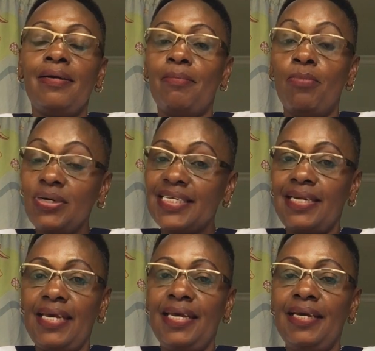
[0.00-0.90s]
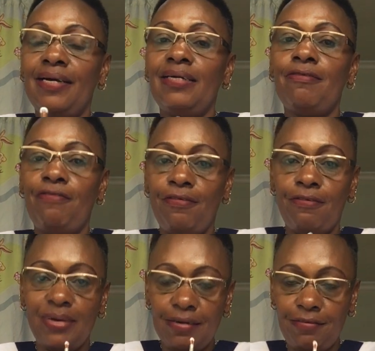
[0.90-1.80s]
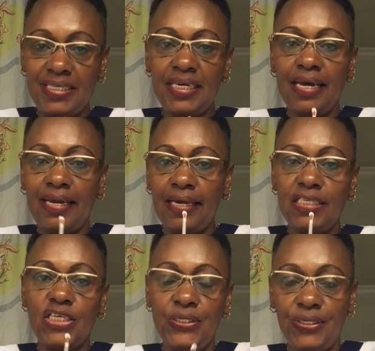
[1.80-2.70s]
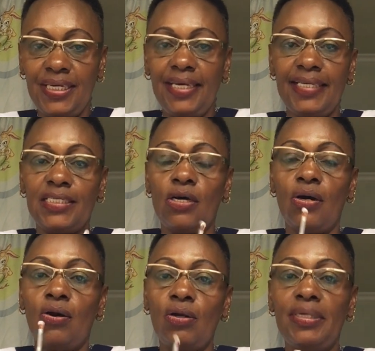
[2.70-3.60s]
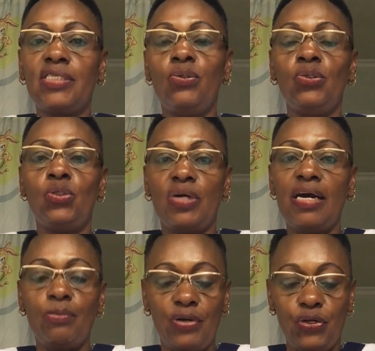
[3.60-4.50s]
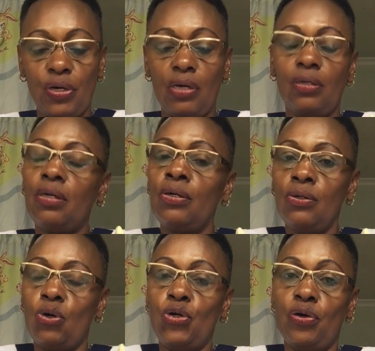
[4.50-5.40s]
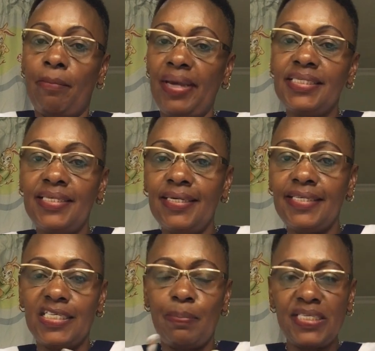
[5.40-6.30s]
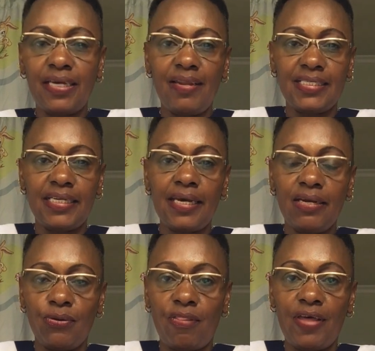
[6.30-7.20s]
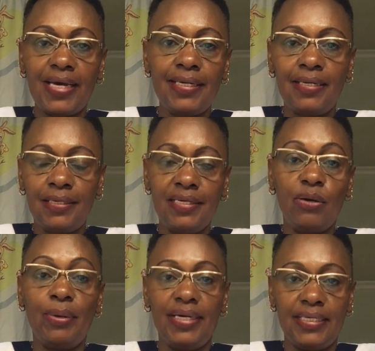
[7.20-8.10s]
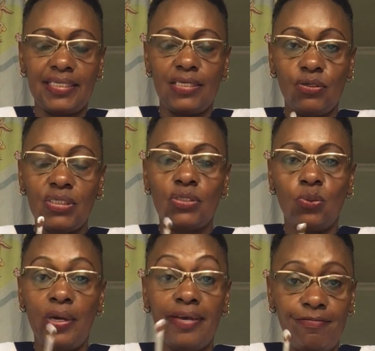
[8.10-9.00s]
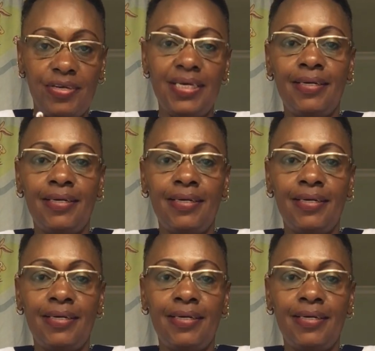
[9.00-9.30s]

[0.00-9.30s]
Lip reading: Mostly, when fitting an IUCD, it's always good to come when you're on your menses, especially the second or third day when it's not so heavy.